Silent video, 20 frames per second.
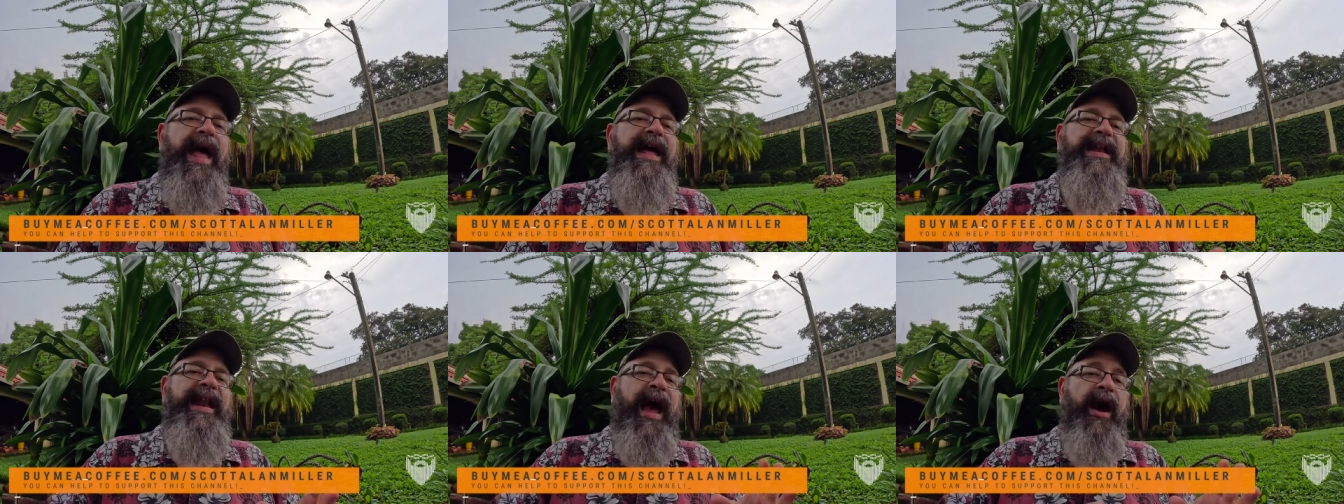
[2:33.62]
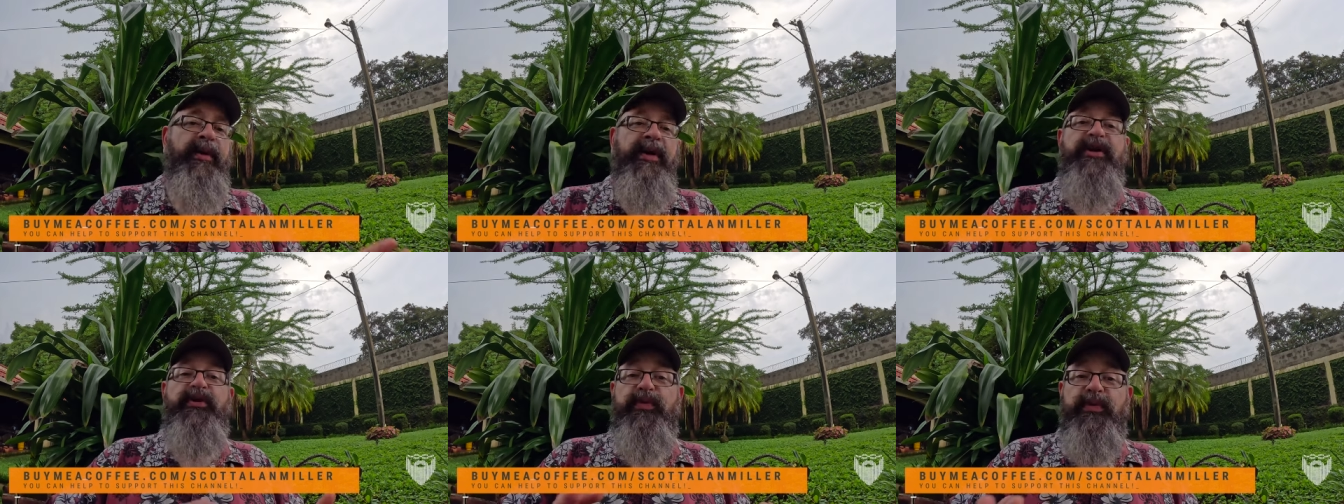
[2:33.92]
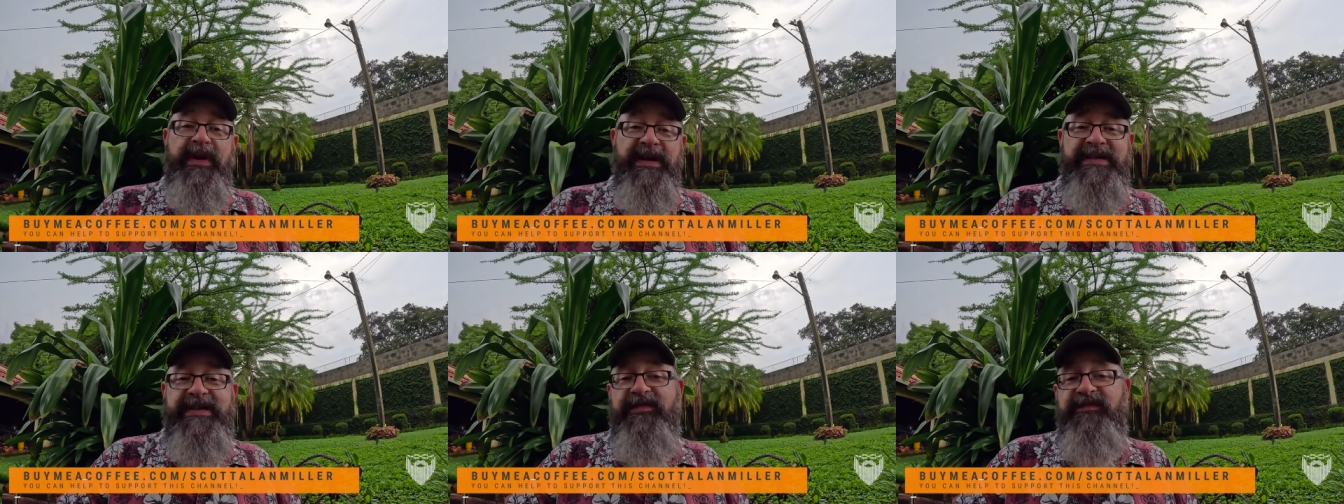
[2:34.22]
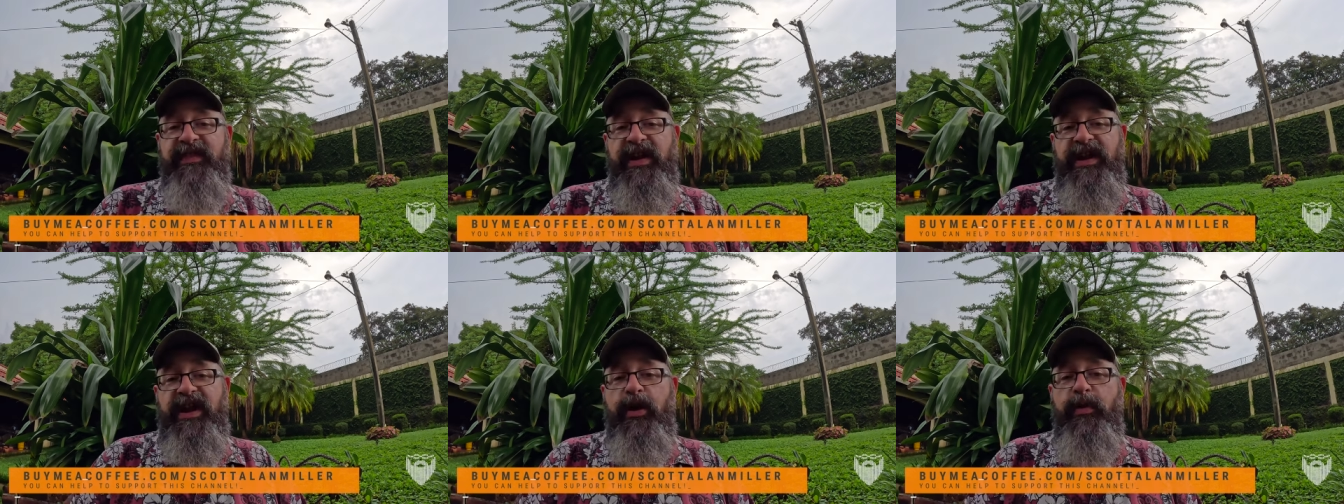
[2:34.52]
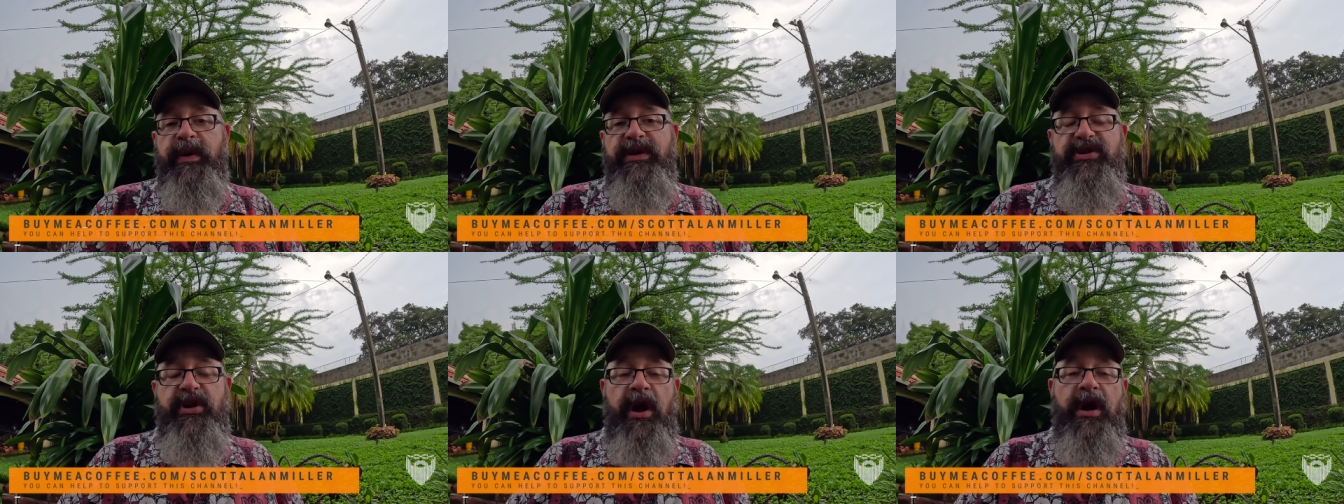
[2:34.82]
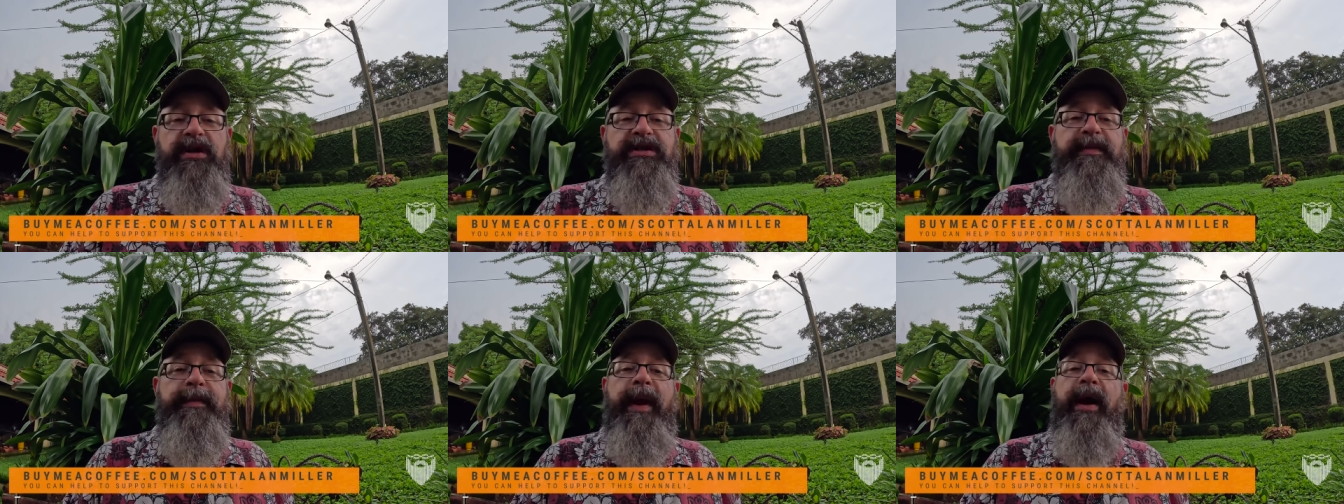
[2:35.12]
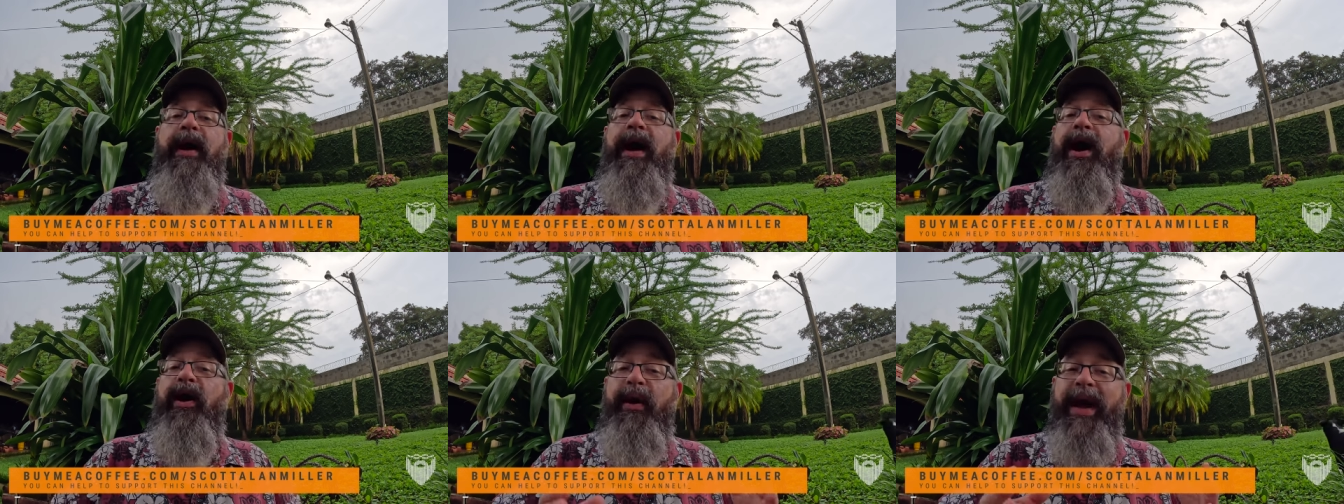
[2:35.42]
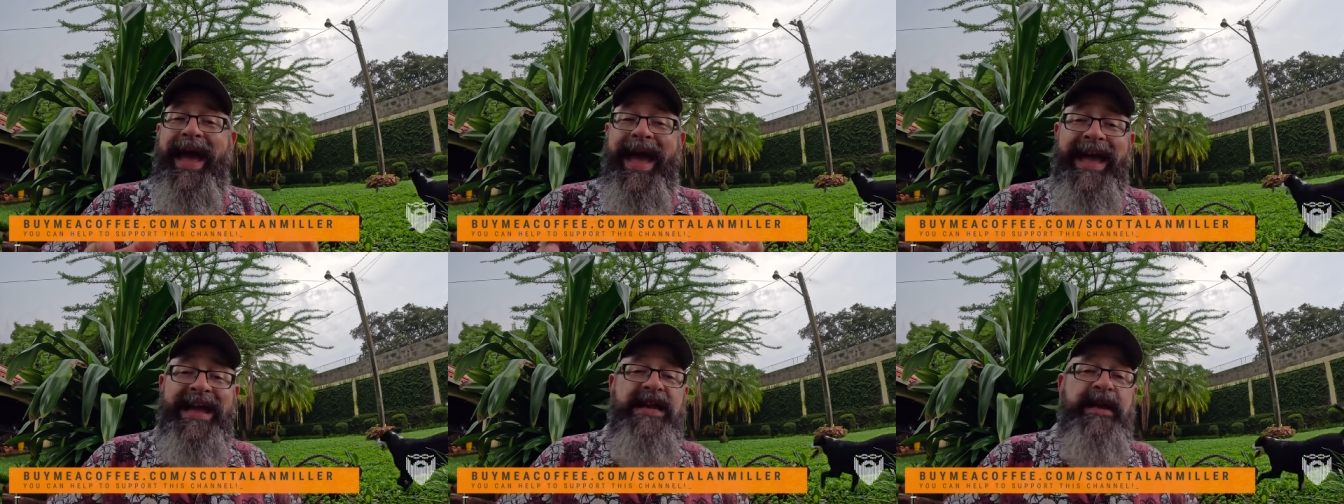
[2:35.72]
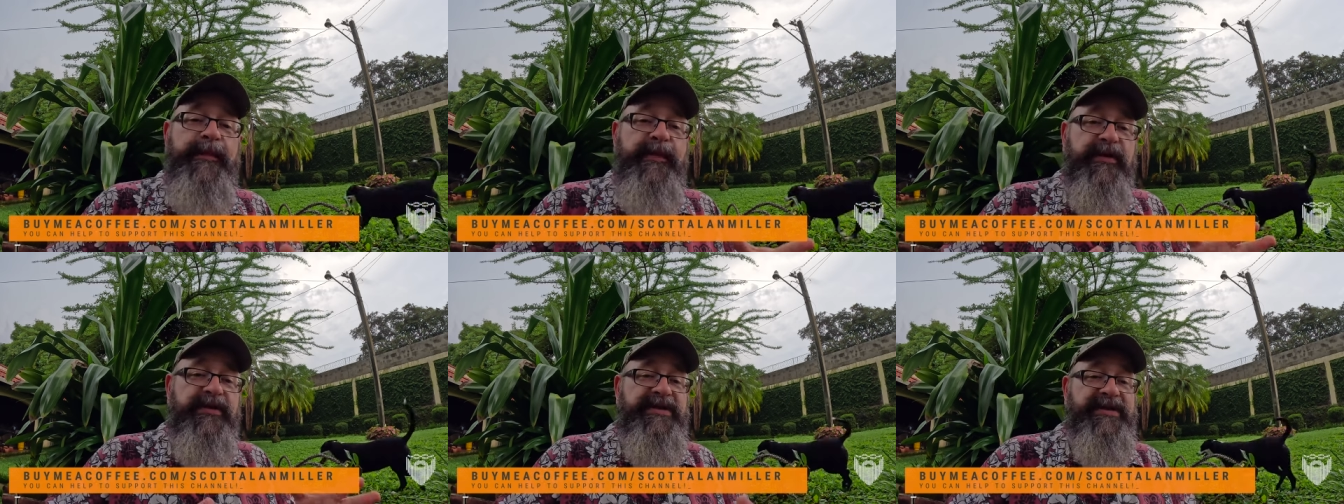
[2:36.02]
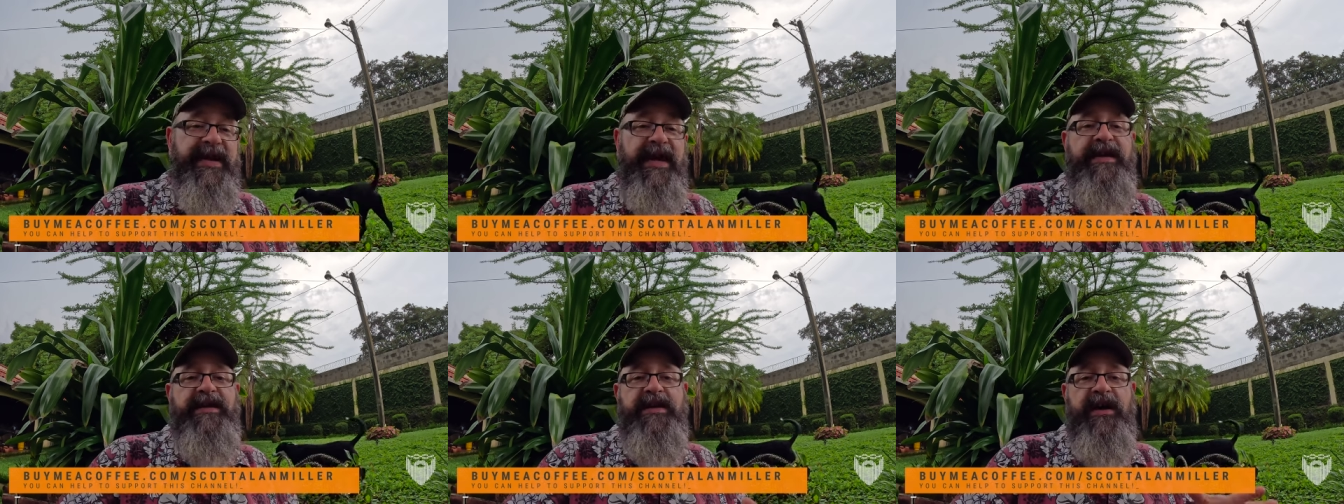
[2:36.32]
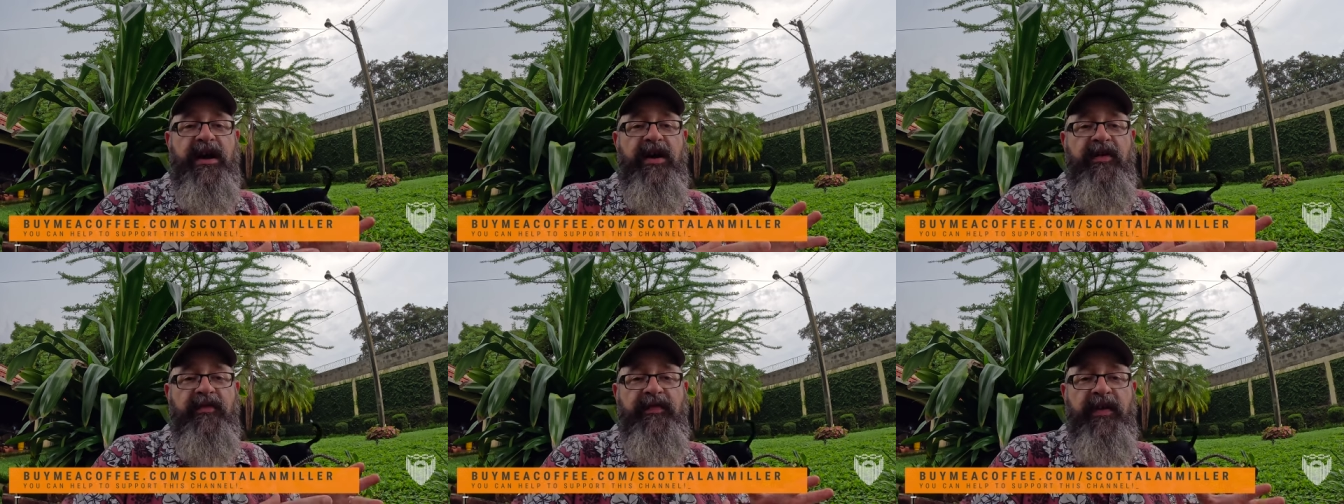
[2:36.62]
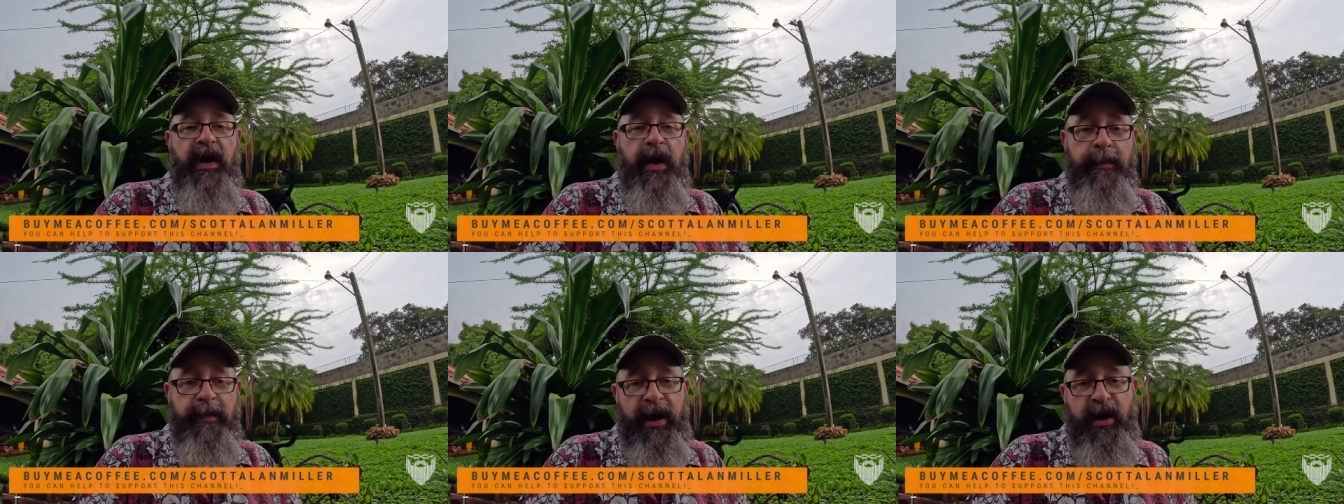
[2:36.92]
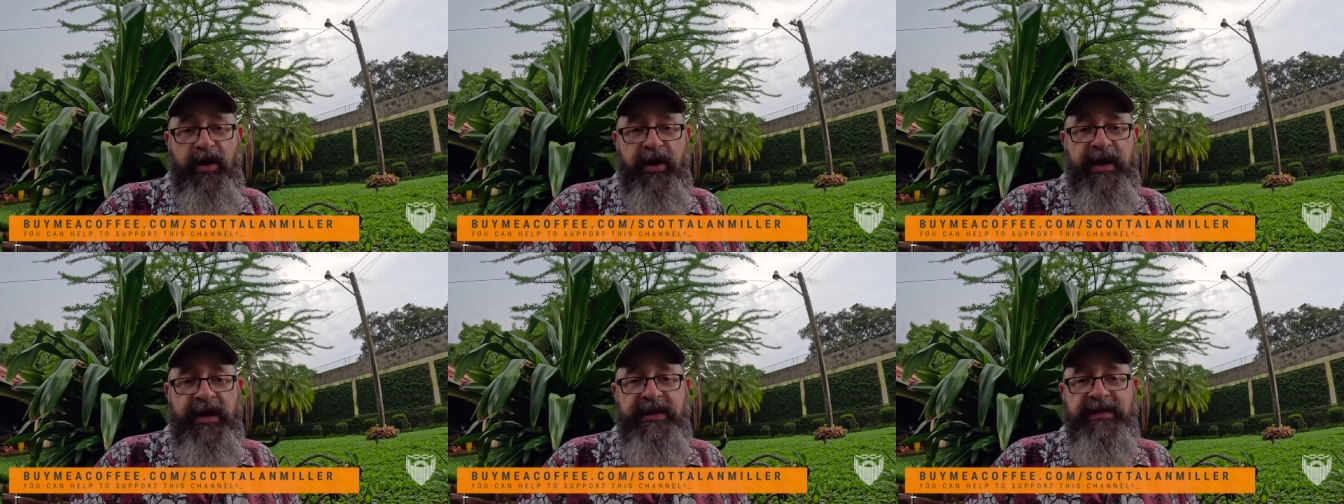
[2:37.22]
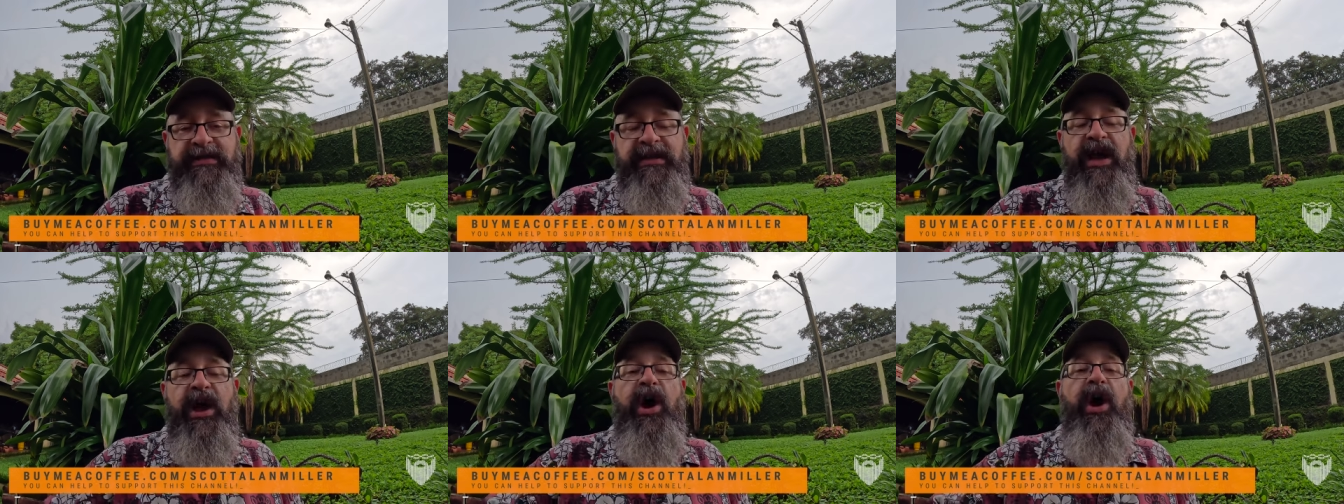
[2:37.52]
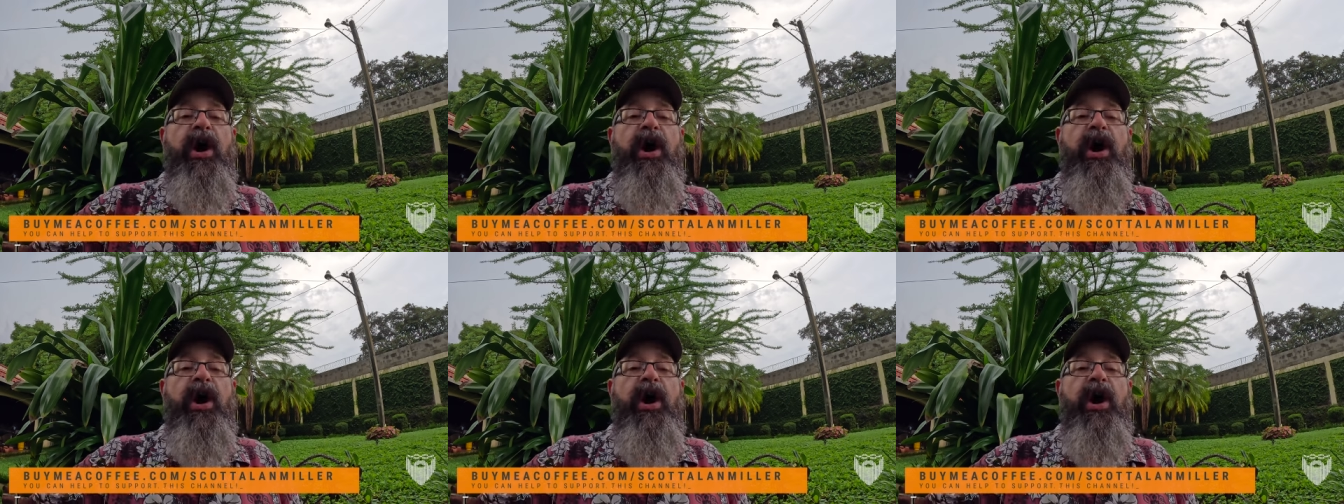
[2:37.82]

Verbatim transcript: Now, in a recent video, we talked about how eighty percent of Americans